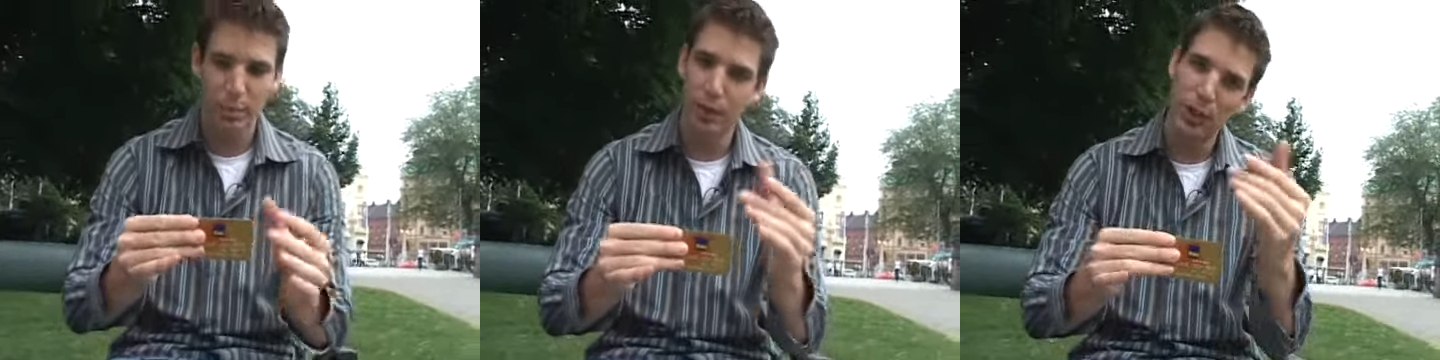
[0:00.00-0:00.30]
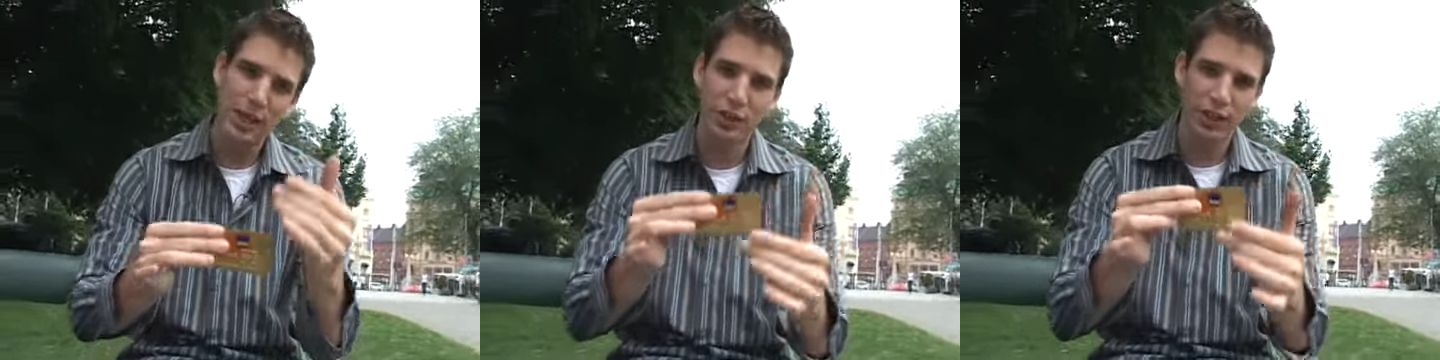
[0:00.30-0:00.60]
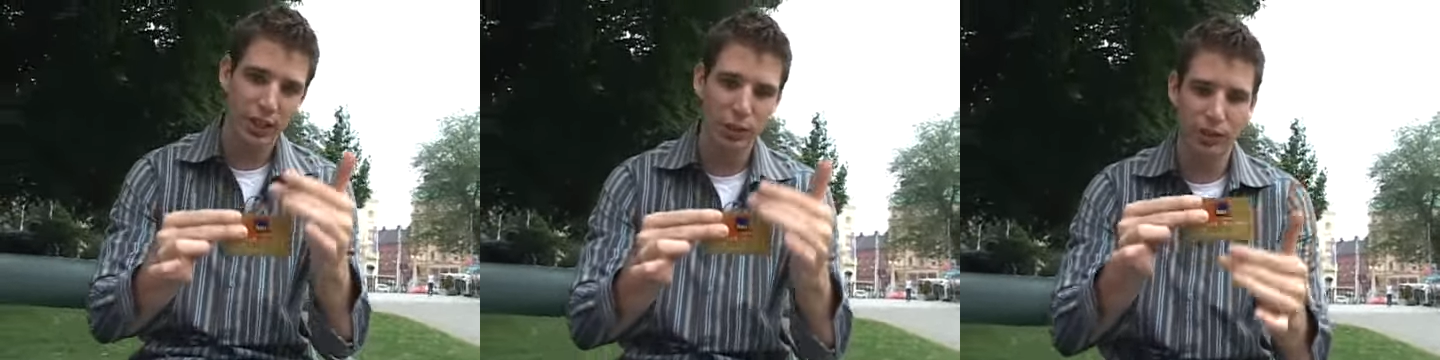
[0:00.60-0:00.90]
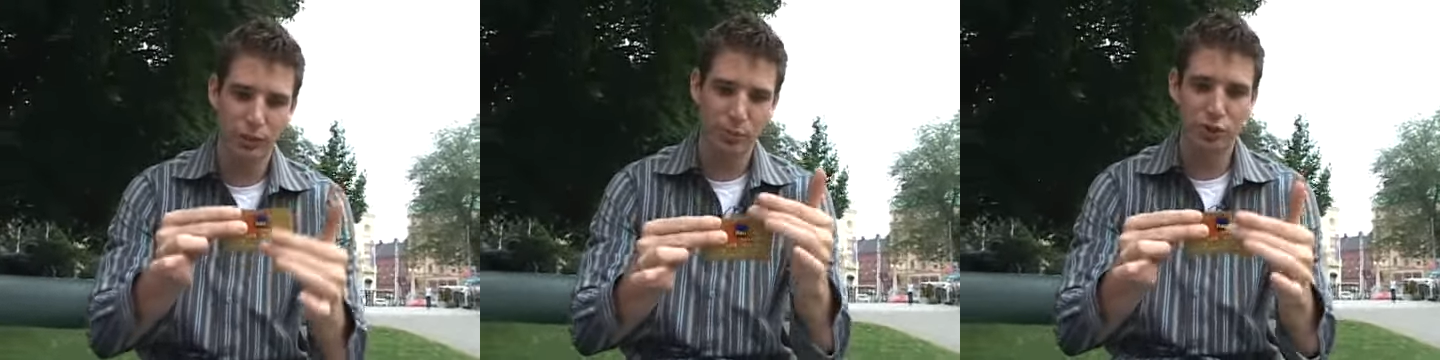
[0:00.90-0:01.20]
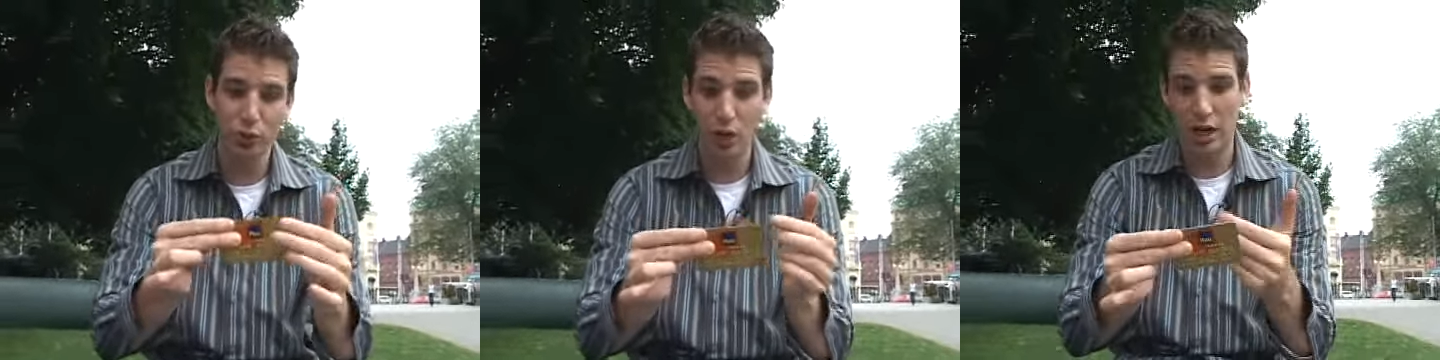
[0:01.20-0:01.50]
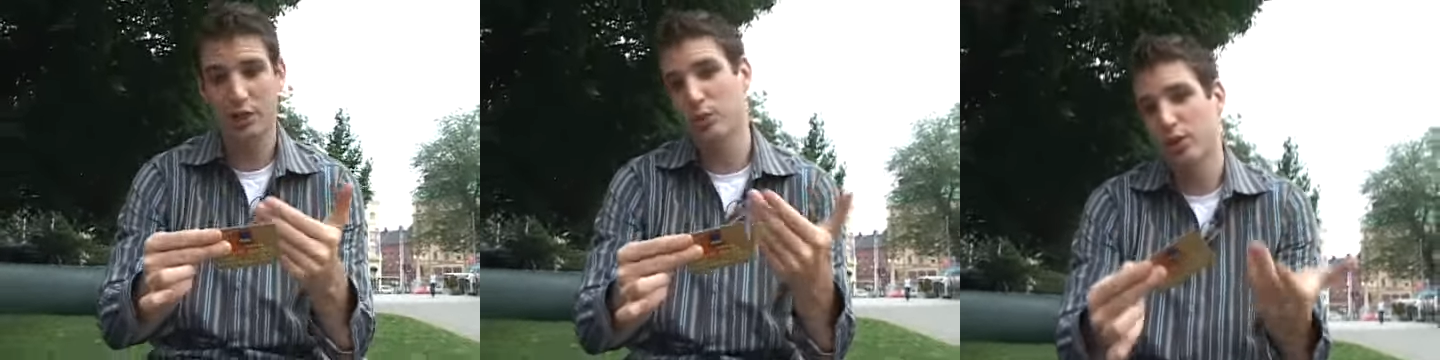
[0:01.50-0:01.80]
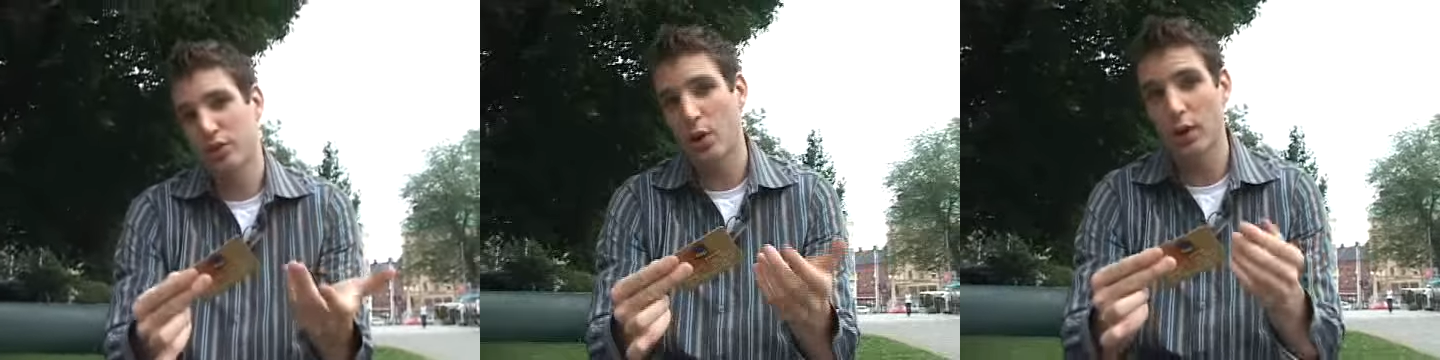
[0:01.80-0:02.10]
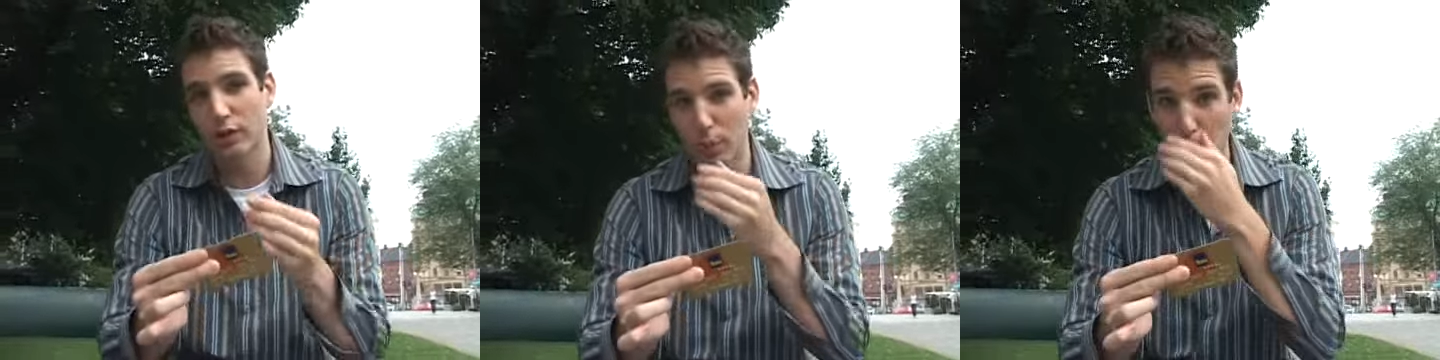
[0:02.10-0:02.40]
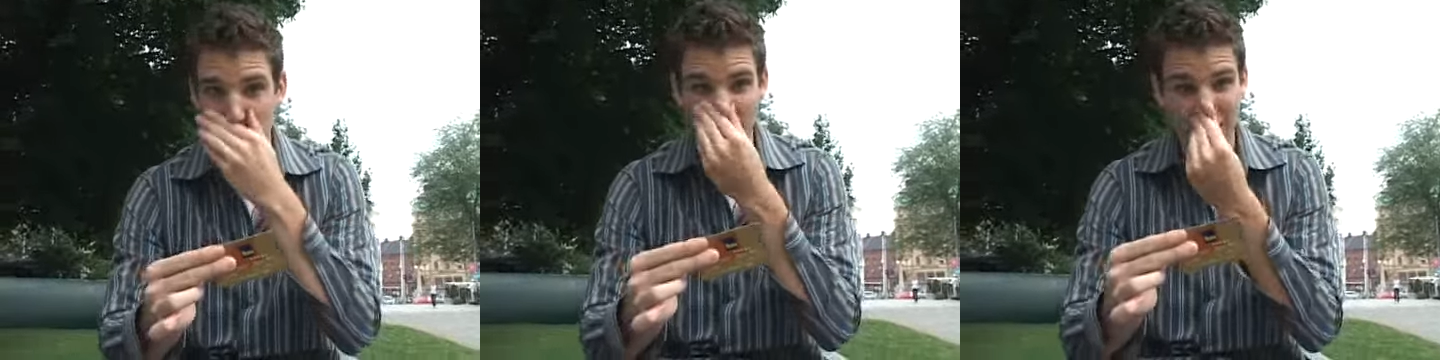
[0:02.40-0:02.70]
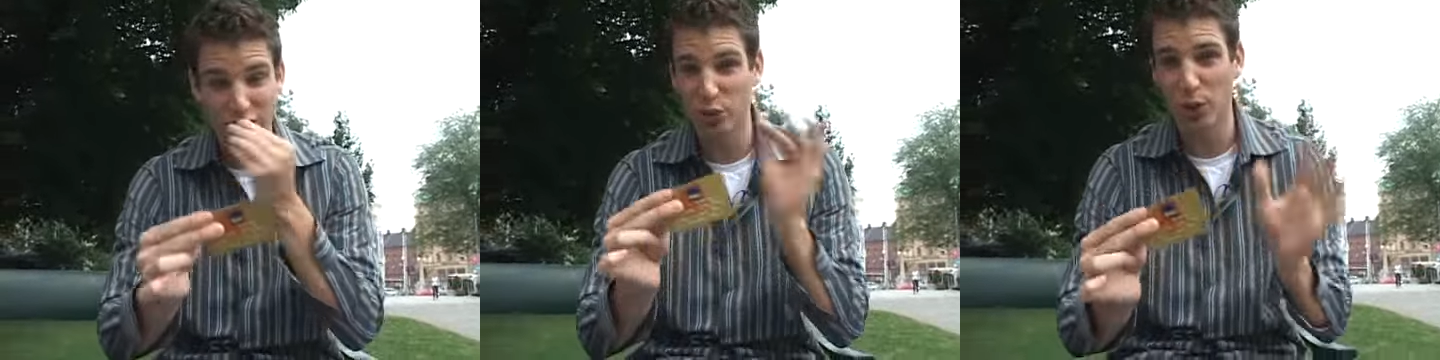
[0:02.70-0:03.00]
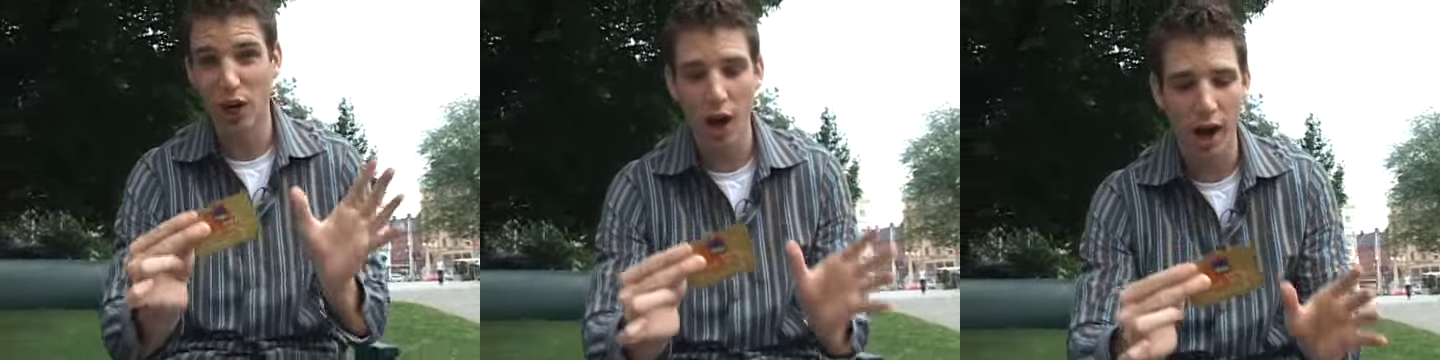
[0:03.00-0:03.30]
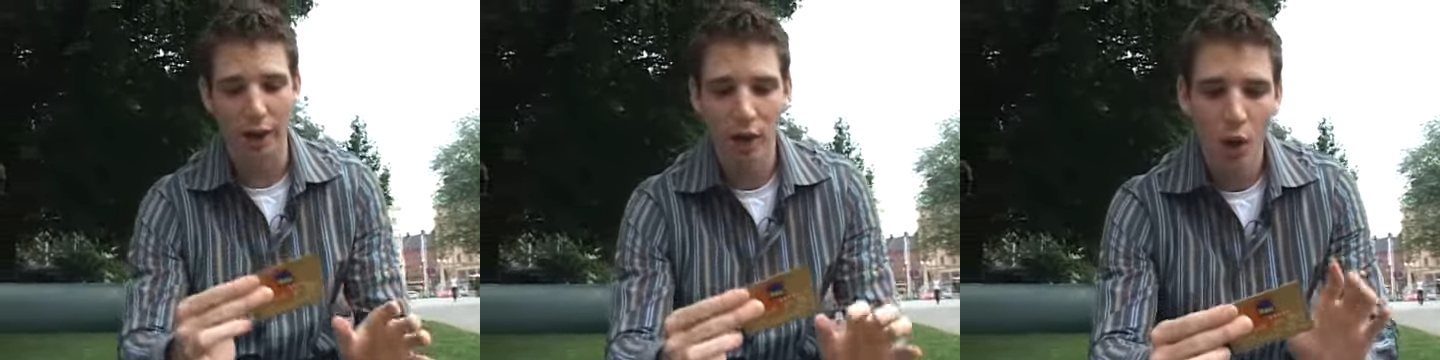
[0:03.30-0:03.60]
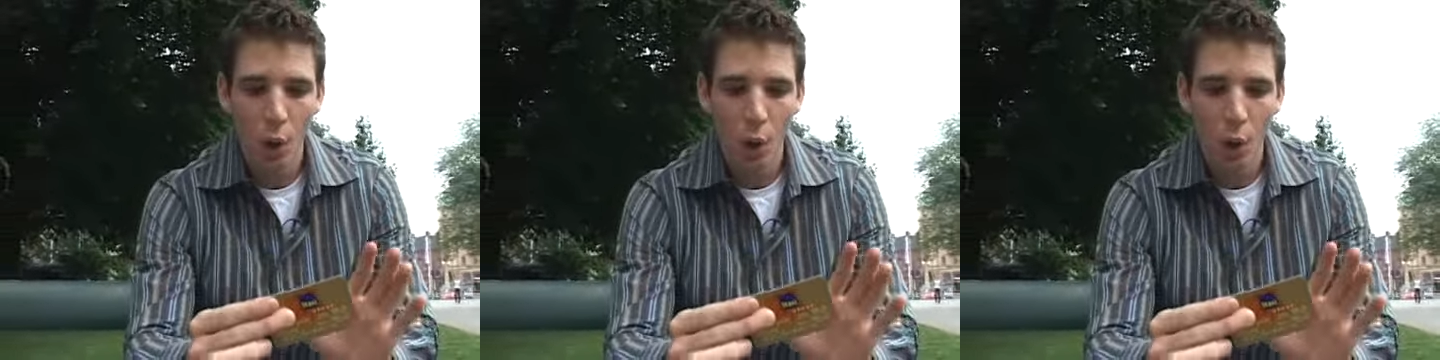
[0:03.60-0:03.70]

But rather than going from two cards, we're just going from a bill to a card.